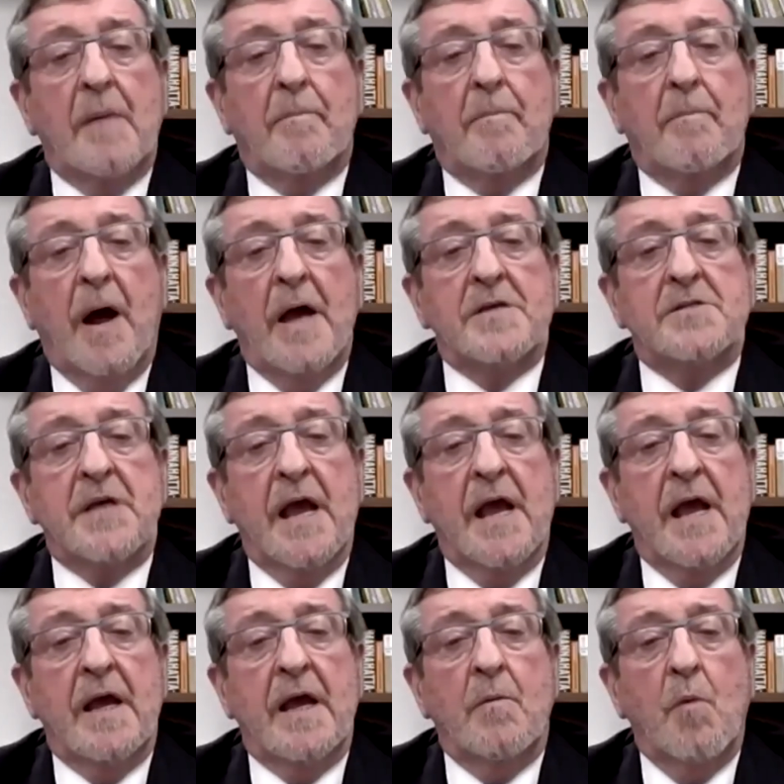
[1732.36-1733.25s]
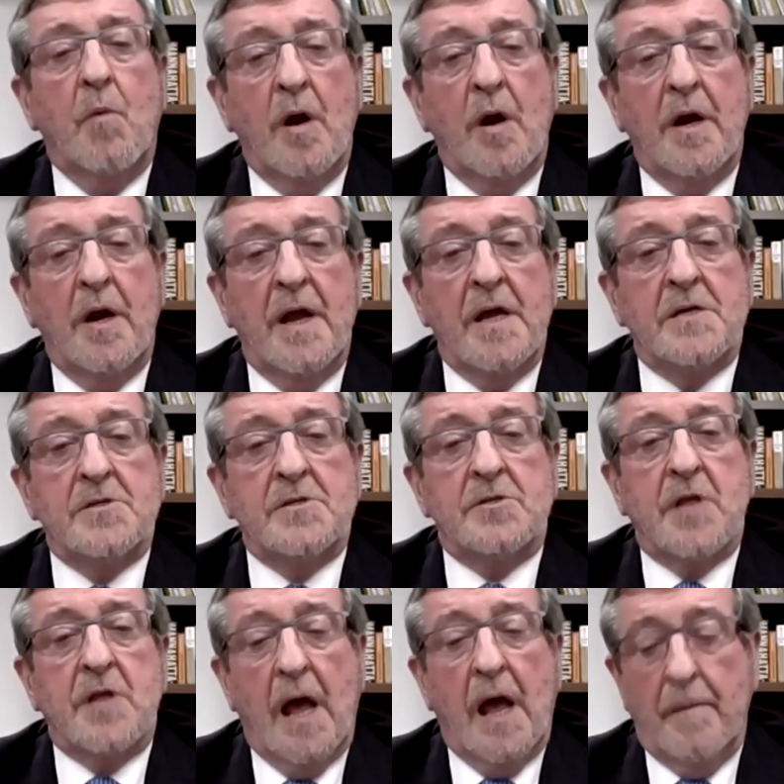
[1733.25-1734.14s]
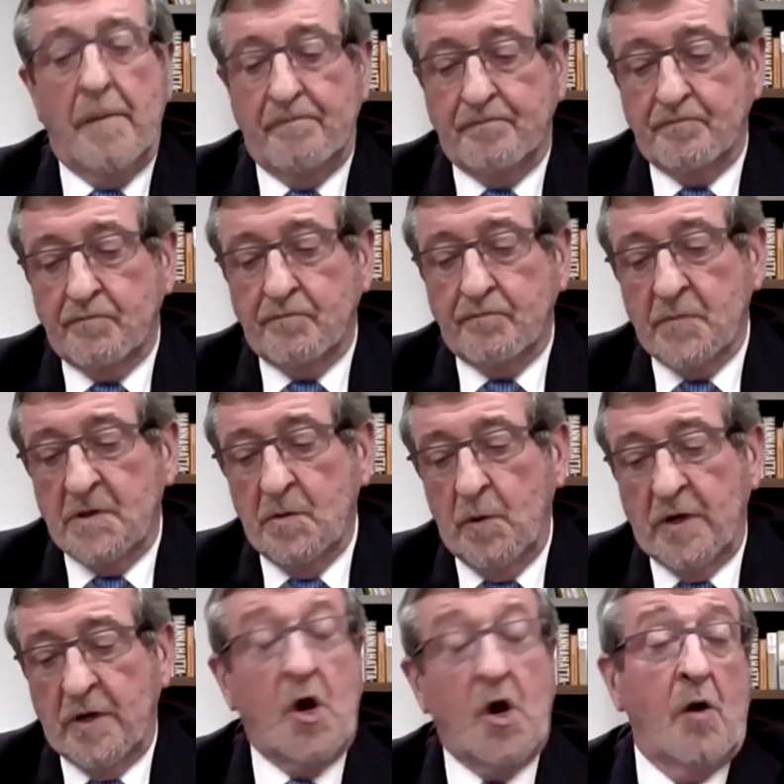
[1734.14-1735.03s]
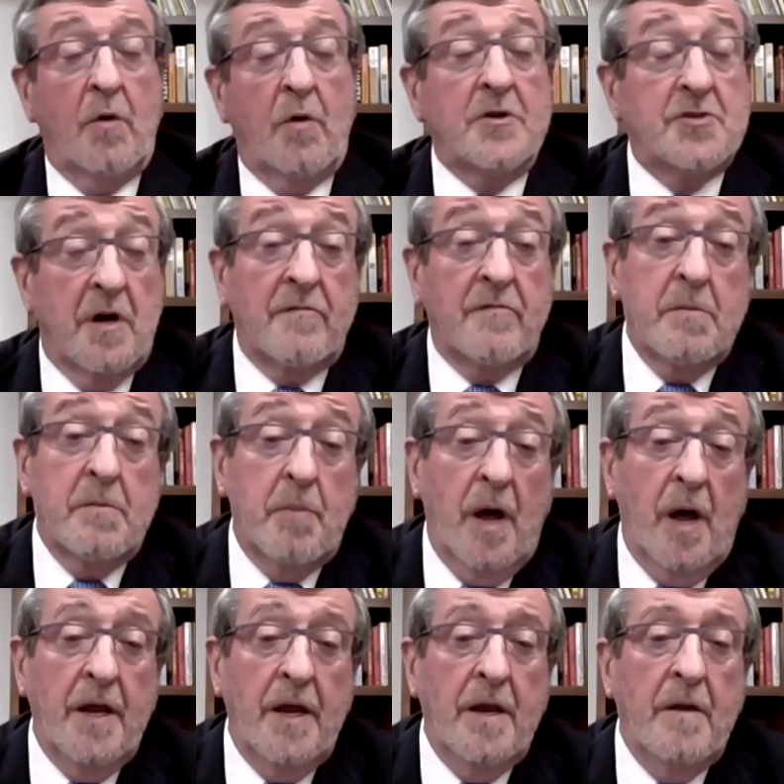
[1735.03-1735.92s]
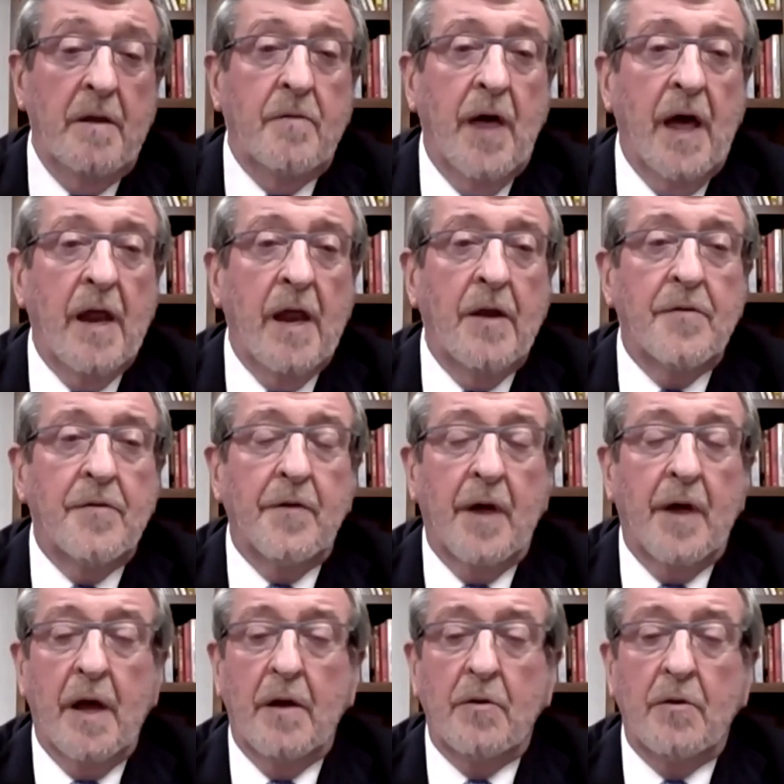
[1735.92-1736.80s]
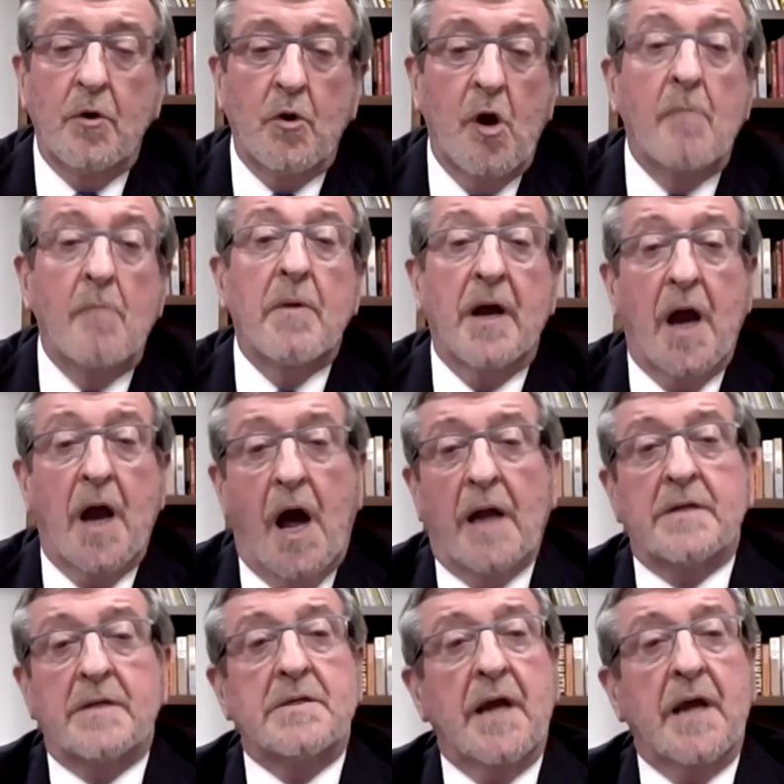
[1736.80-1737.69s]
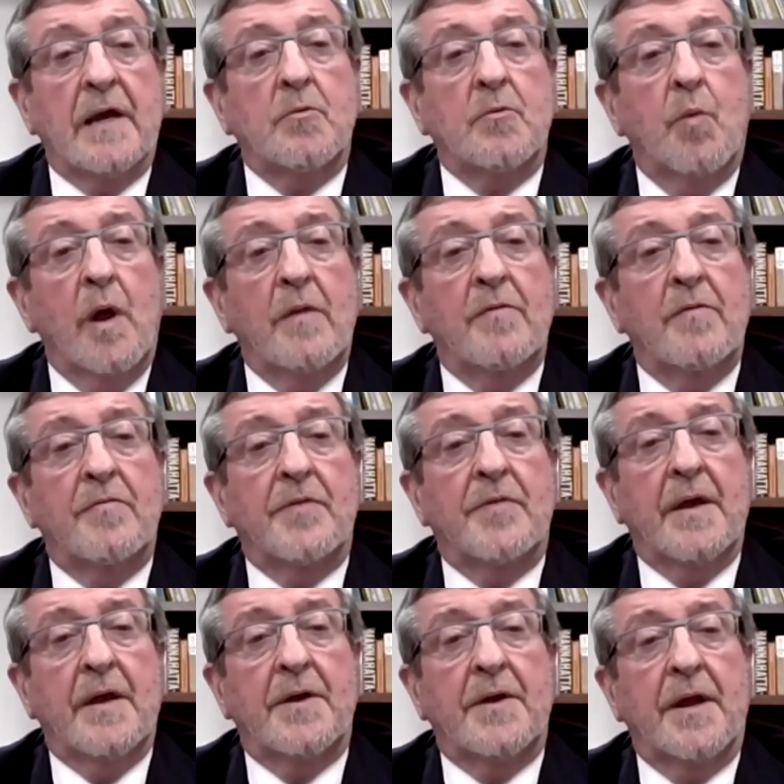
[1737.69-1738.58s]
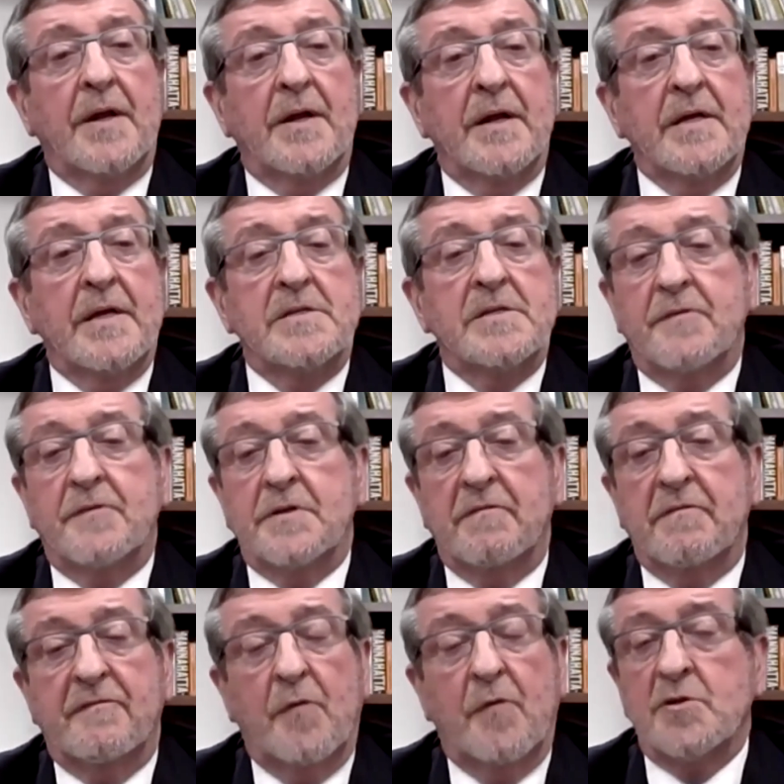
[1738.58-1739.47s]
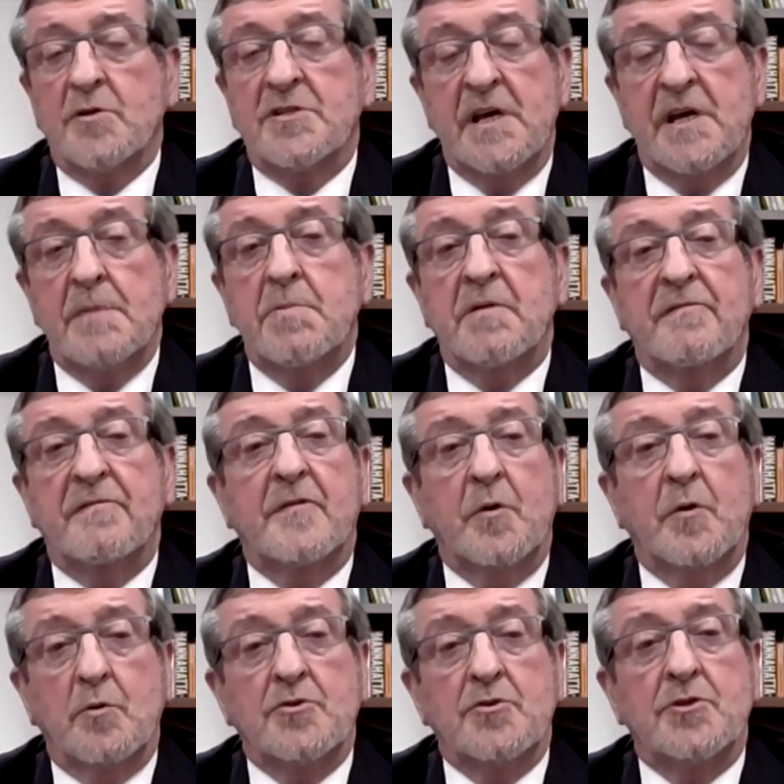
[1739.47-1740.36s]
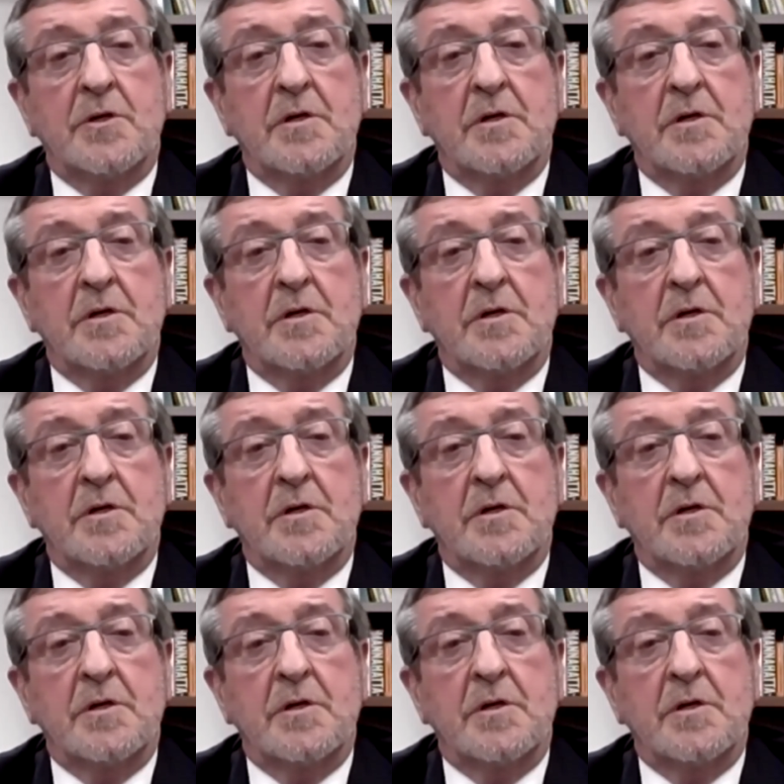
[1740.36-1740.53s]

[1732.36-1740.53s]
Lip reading: by saying one is to encourage everybody that you come in contact with, that at least for the foreseeable future,